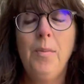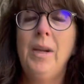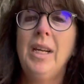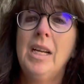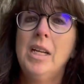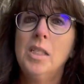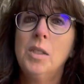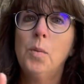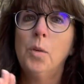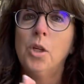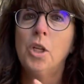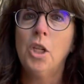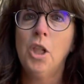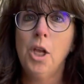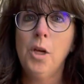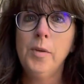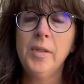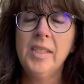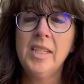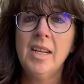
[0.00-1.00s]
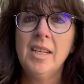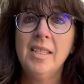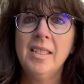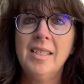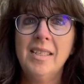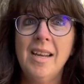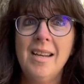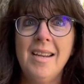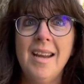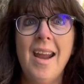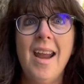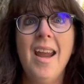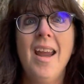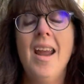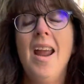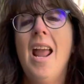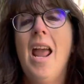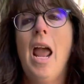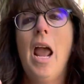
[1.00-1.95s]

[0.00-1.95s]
because we're closed on Sunday